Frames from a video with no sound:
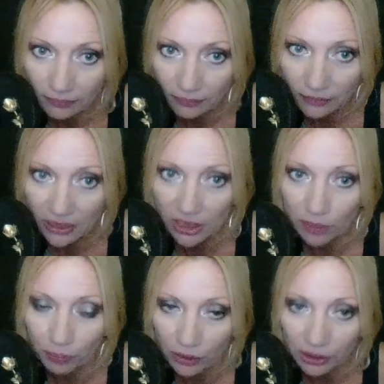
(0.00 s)

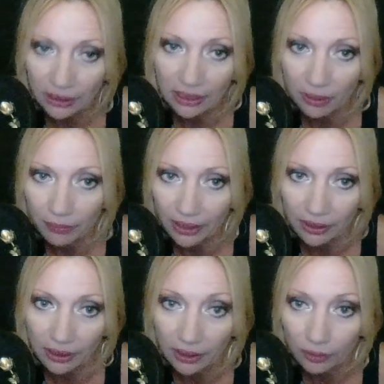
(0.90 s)
disappearing in
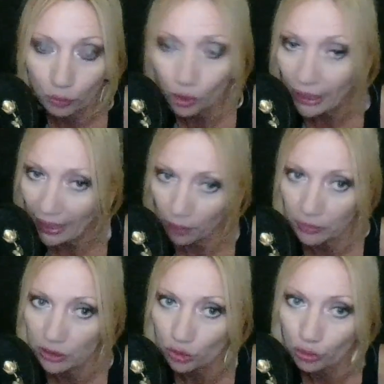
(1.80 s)
America? What
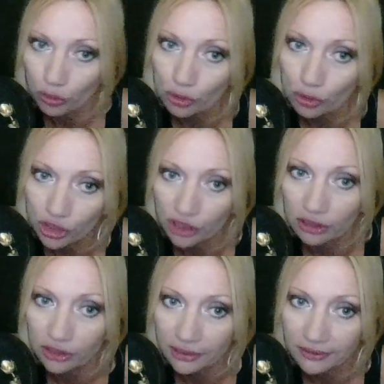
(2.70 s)
happens to those
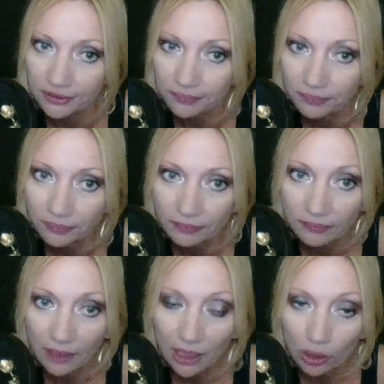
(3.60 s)
children?
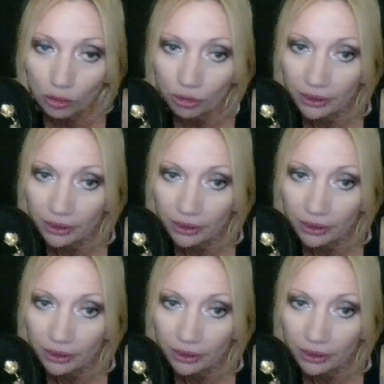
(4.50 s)
Lori